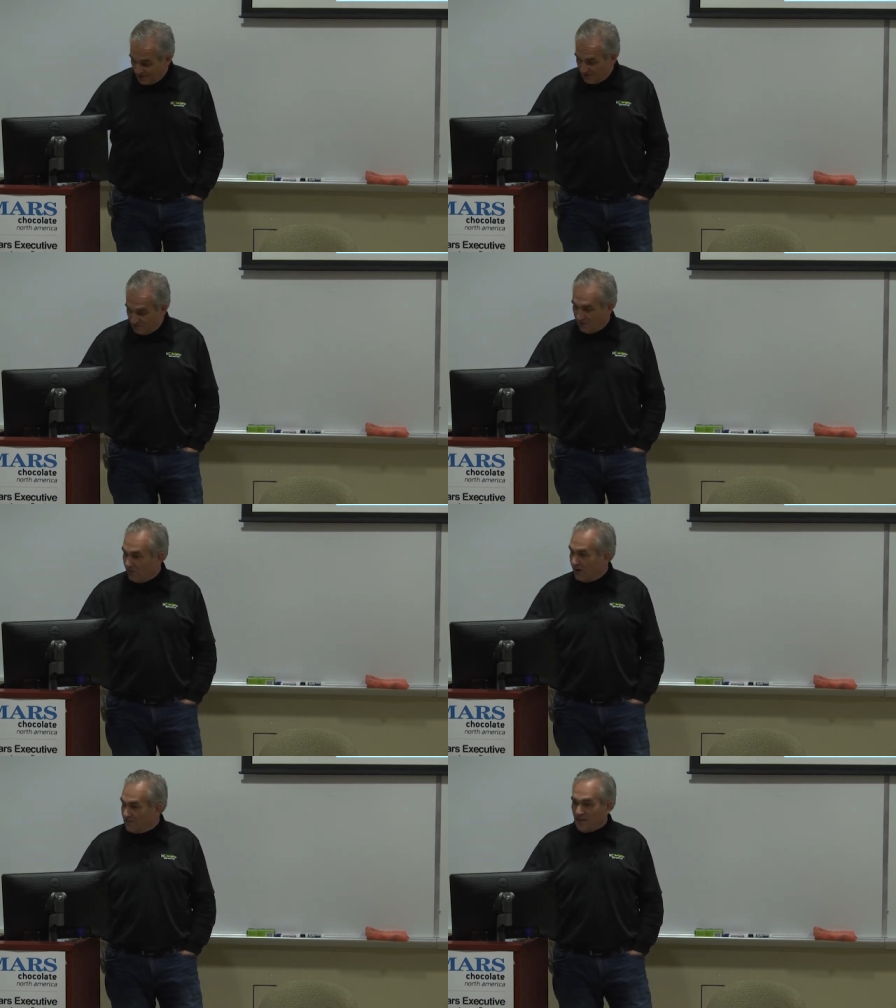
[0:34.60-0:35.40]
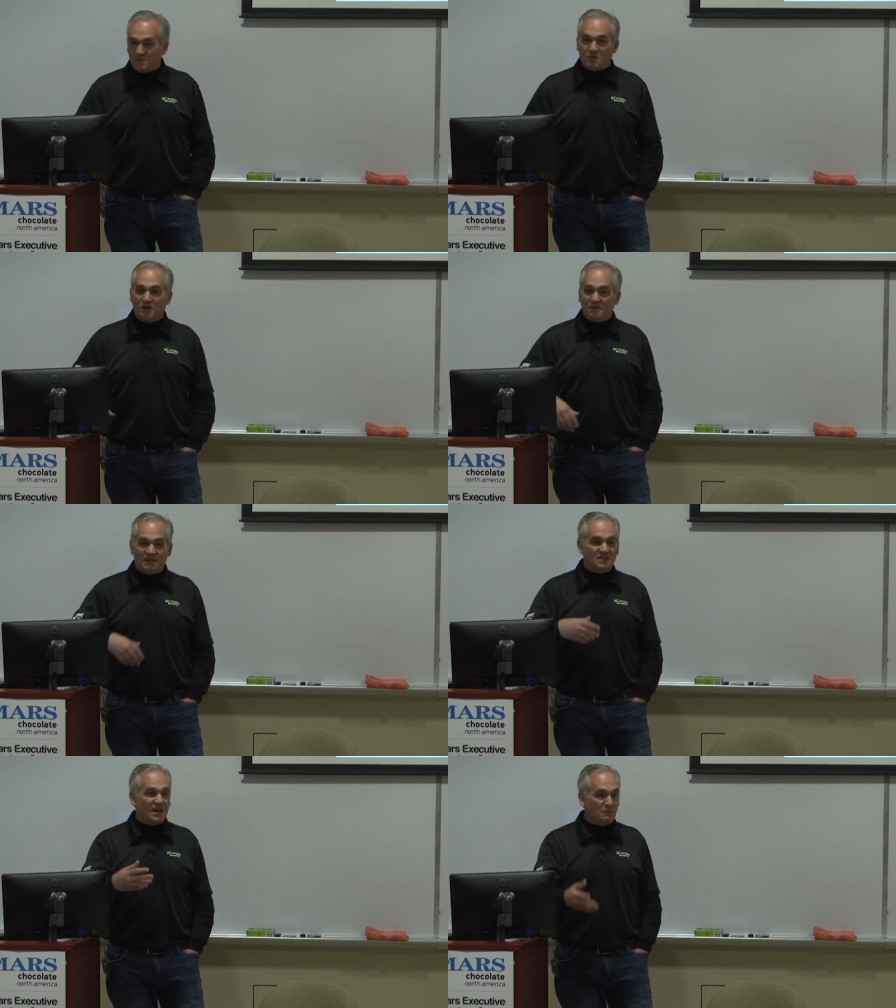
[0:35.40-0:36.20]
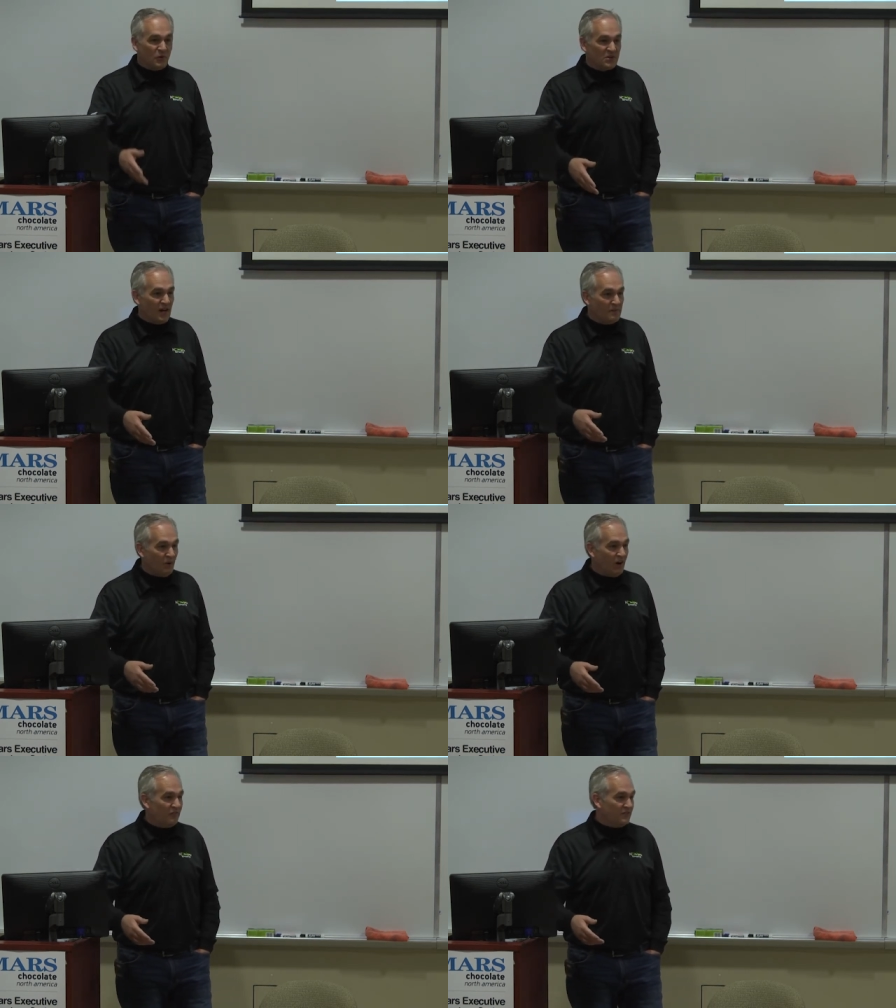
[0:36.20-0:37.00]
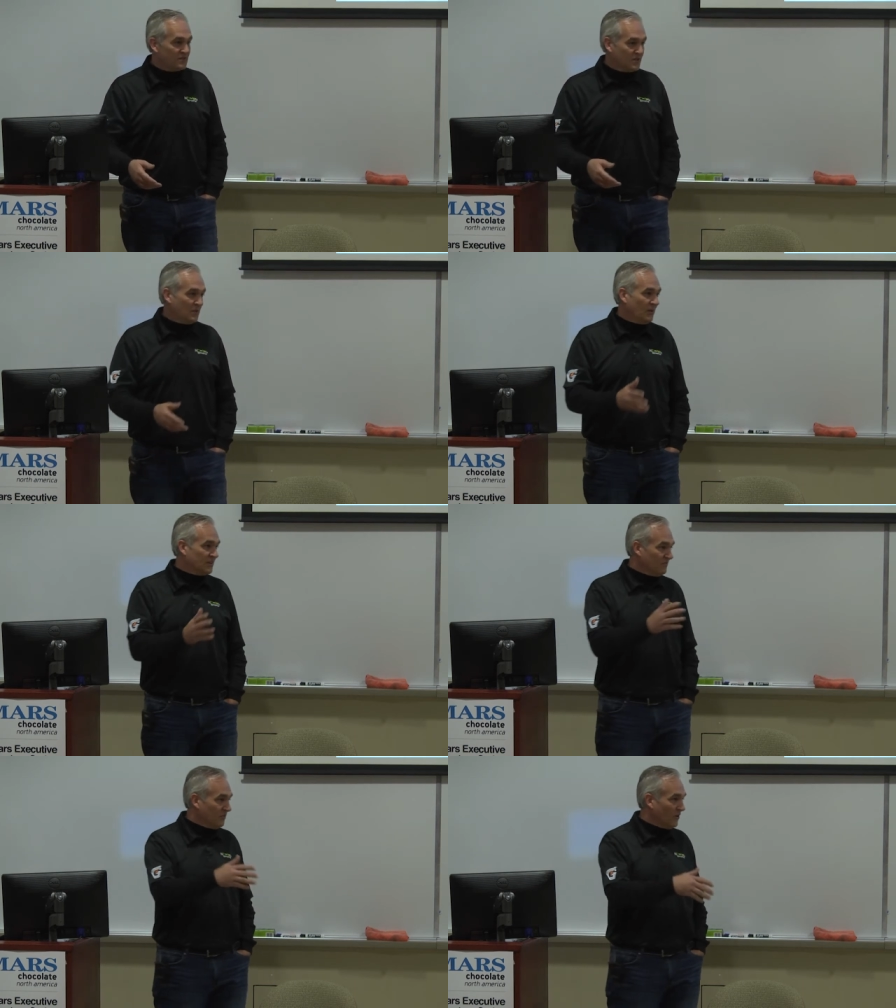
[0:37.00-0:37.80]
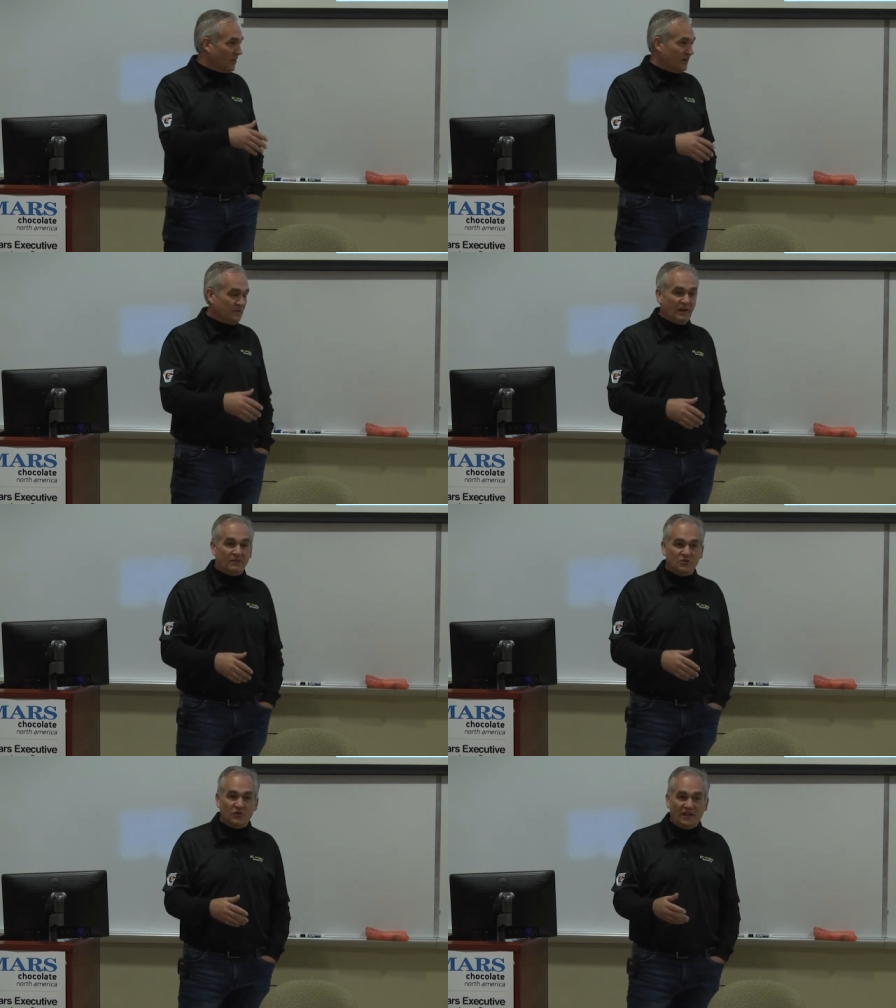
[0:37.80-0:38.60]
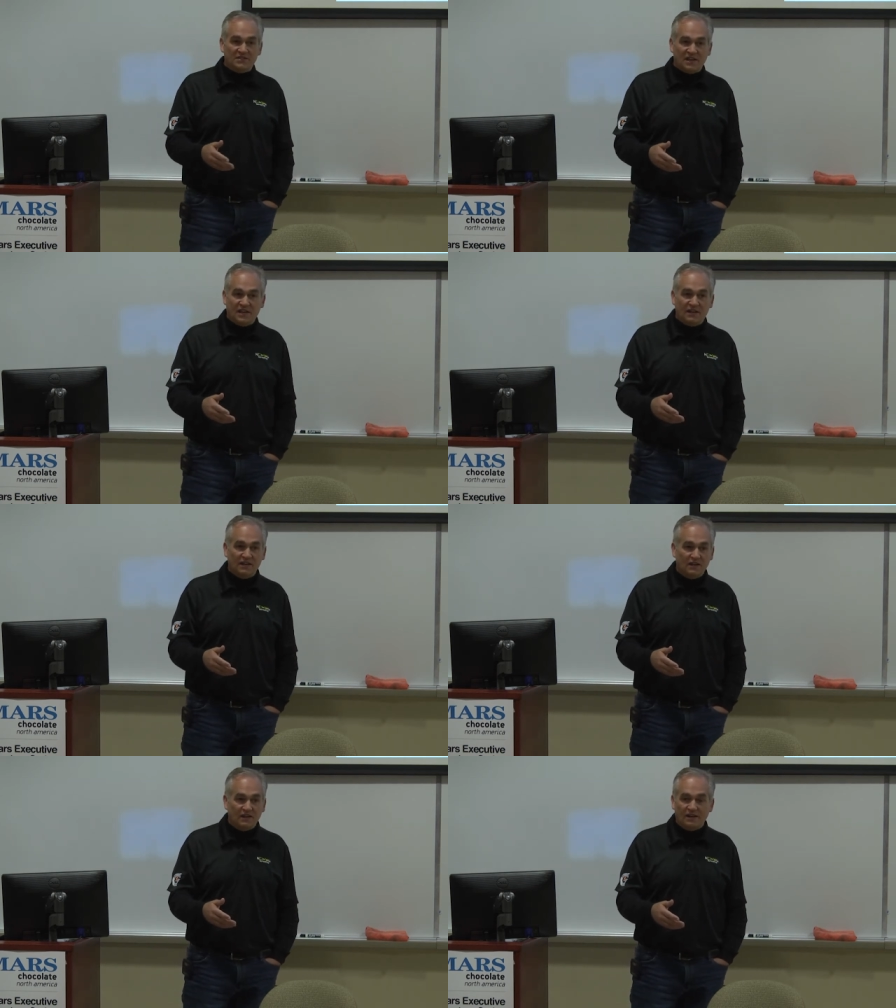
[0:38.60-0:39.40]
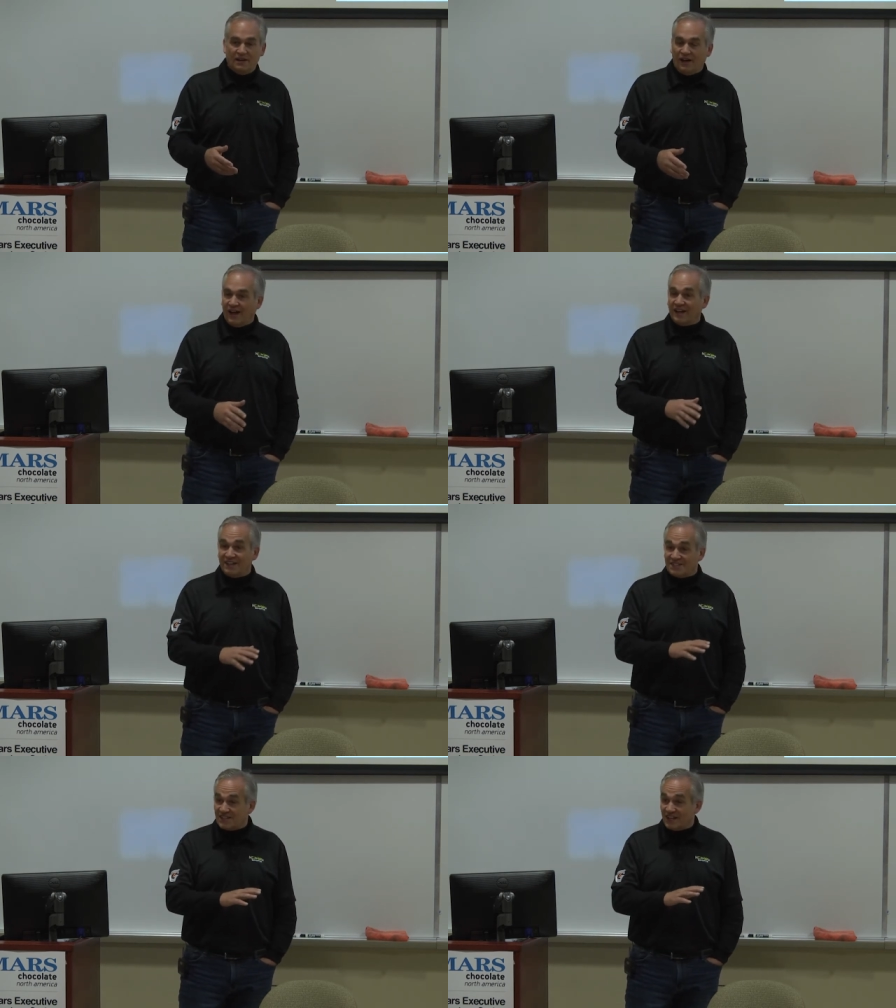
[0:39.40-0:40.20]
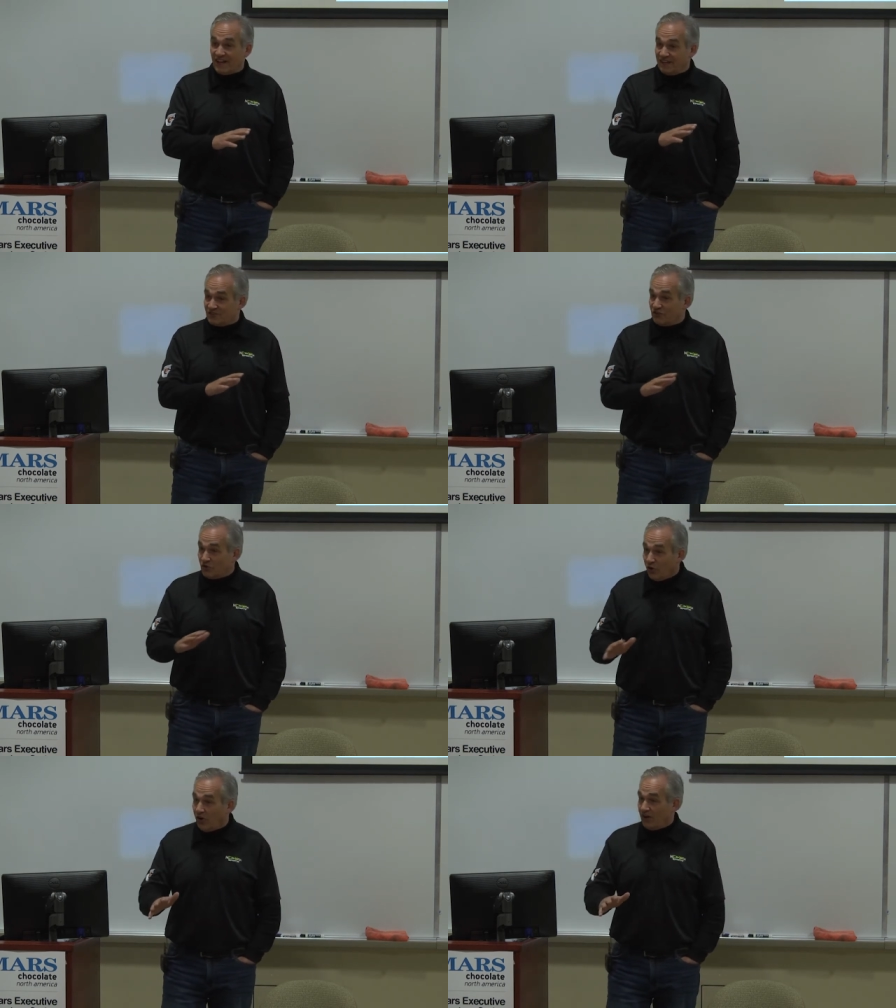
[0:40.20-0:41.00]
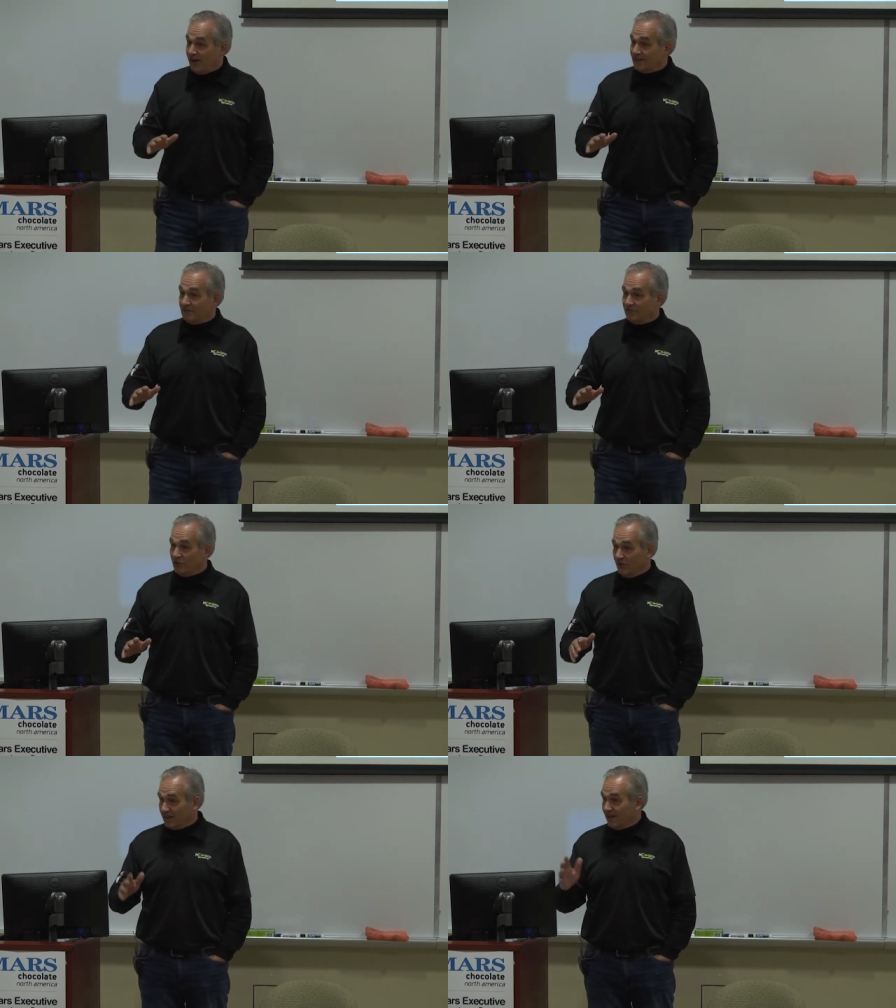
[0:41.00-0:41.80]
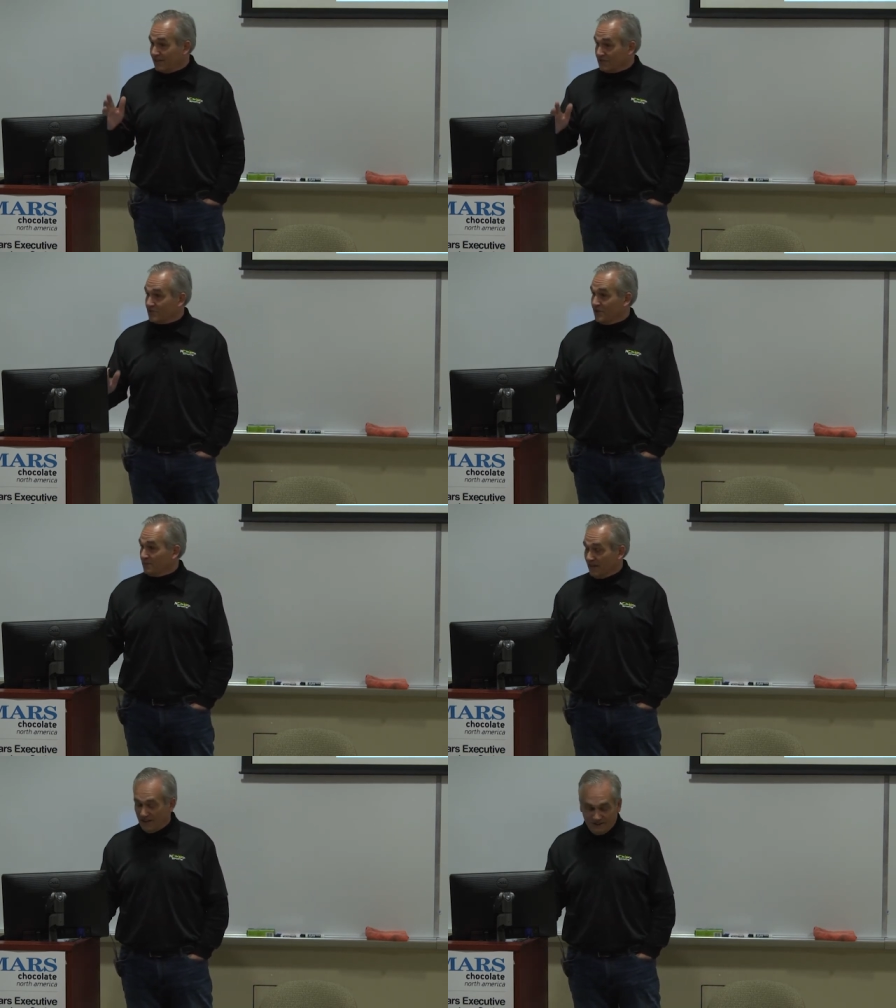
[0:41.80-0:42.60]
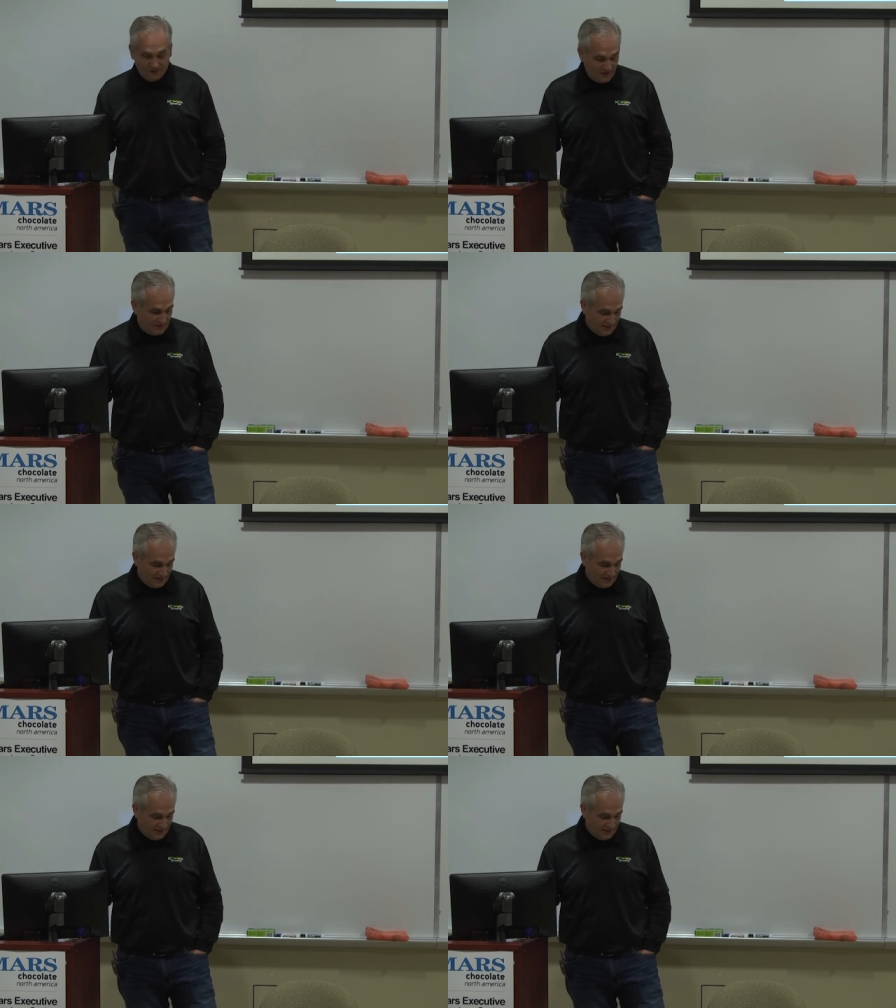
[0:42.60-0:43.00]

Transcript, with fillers: And uh, my wife keeps wanting me to take more time off, and so we went to Florida, and about two days in, I got sick as a dog. I had the flu, I guess, or something. I don't know what.